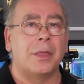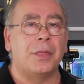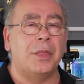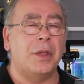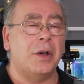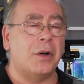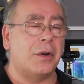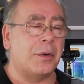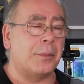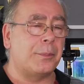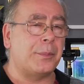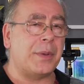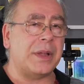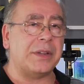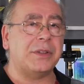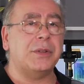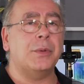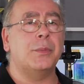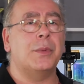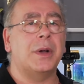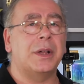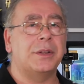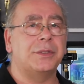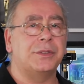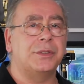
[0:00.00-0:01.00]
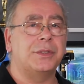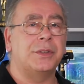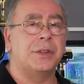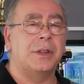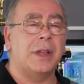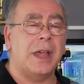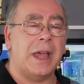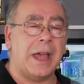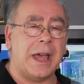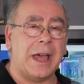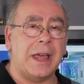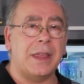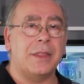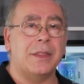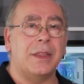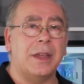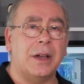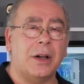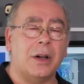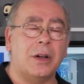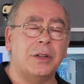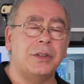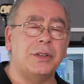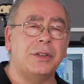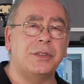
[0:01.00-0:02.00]
There are better ones out there.
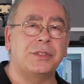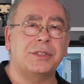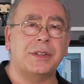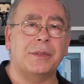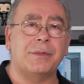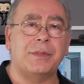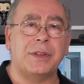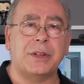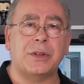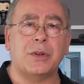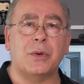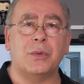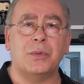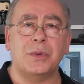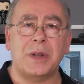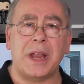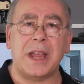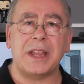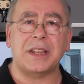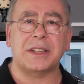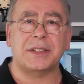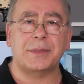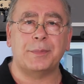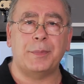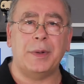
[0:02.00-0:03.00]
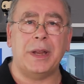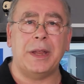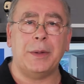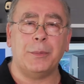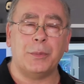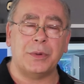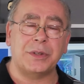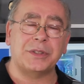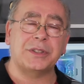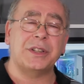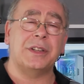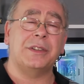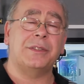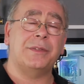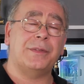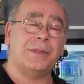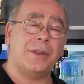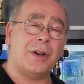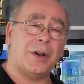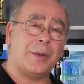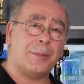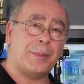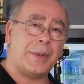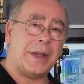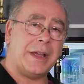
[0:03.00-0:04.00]
I use something called XSplit, which is
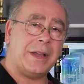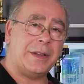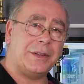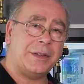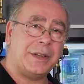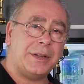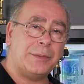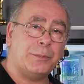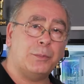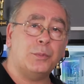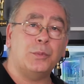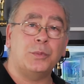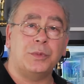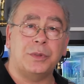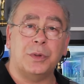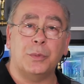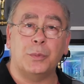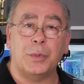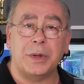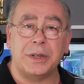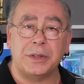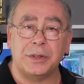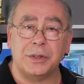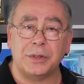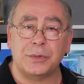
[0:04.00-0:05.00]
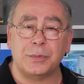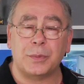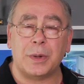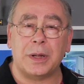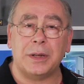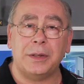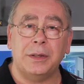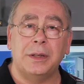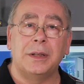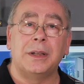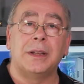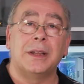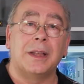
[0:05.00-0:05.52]
far better than the Windows one.